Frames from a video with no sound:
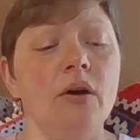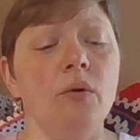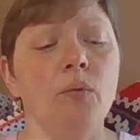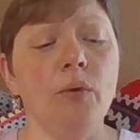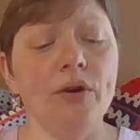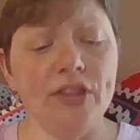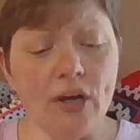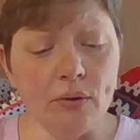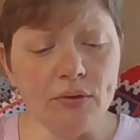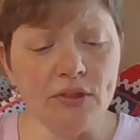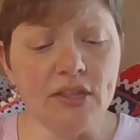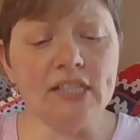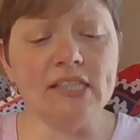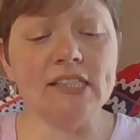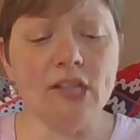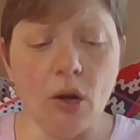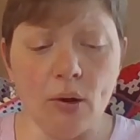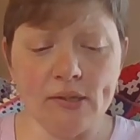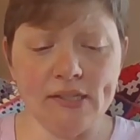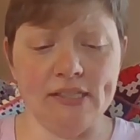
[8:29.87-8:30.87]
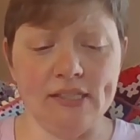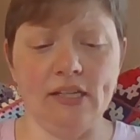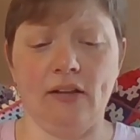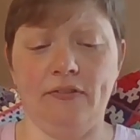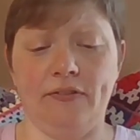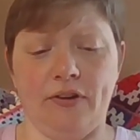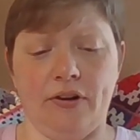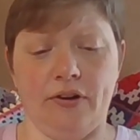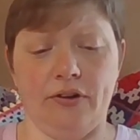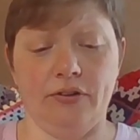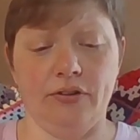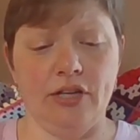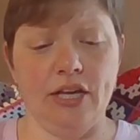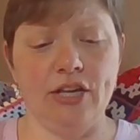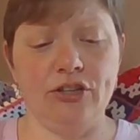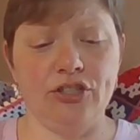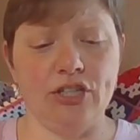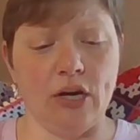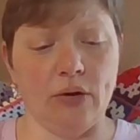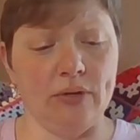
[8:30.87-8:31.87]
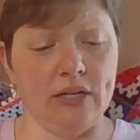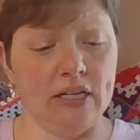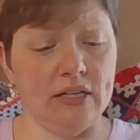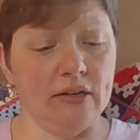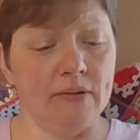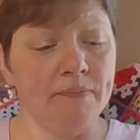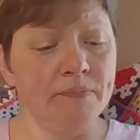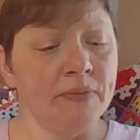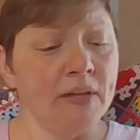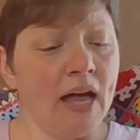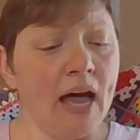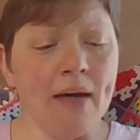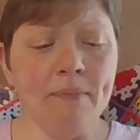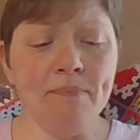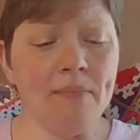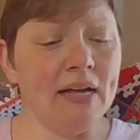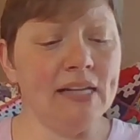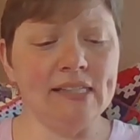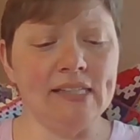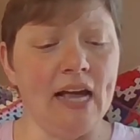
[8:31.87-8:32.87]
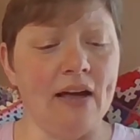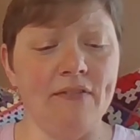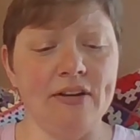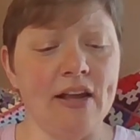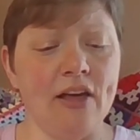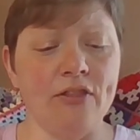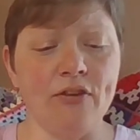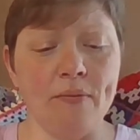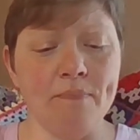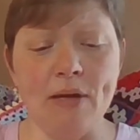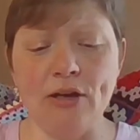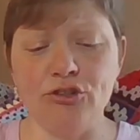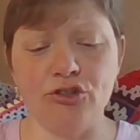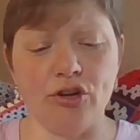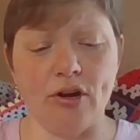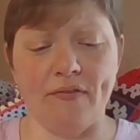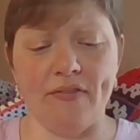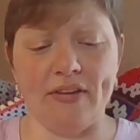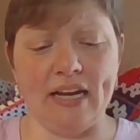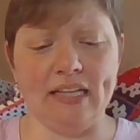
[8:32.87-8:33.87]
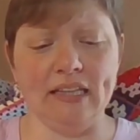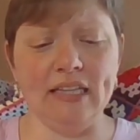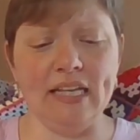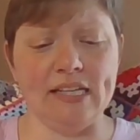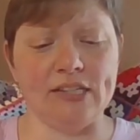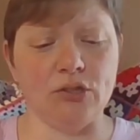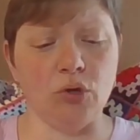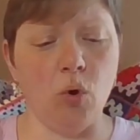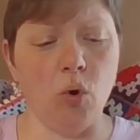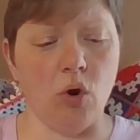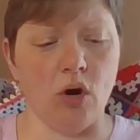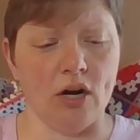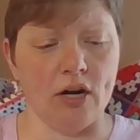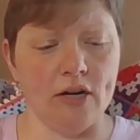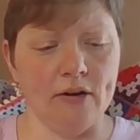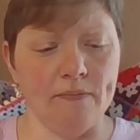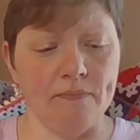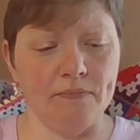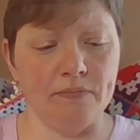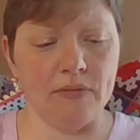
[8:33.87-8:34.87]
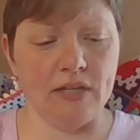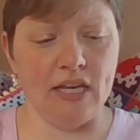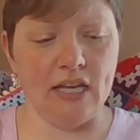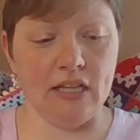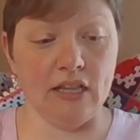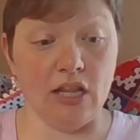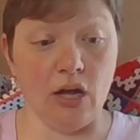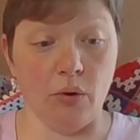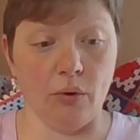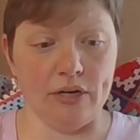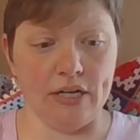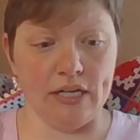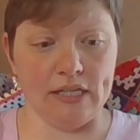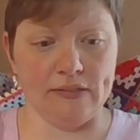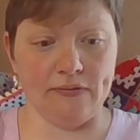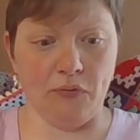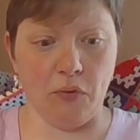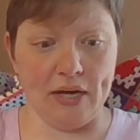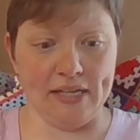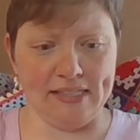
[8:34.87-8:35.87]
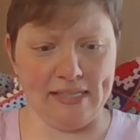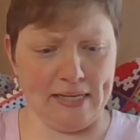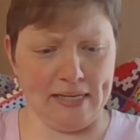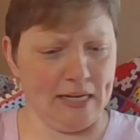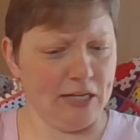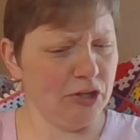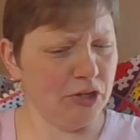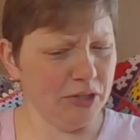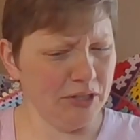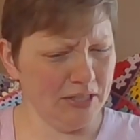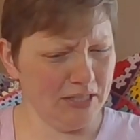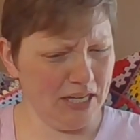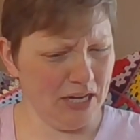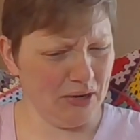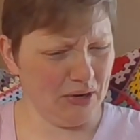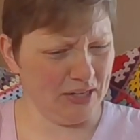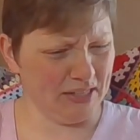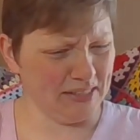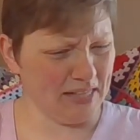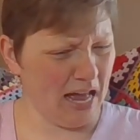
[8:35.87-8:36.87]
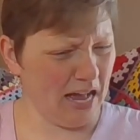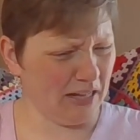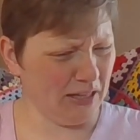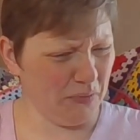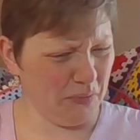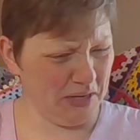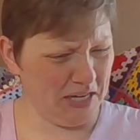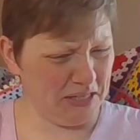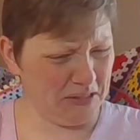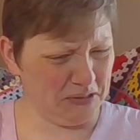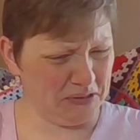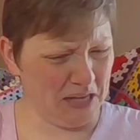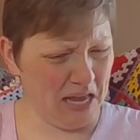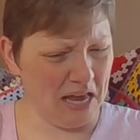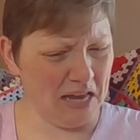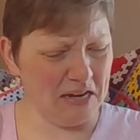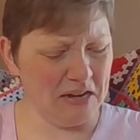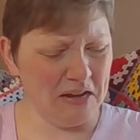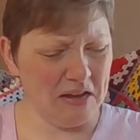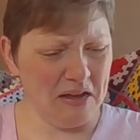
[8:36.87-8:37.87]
"Without the slow silver!" he shouted. "I must have another measure of it at least, or—" He lowered his voice, and I couldn't hear exactly what he said,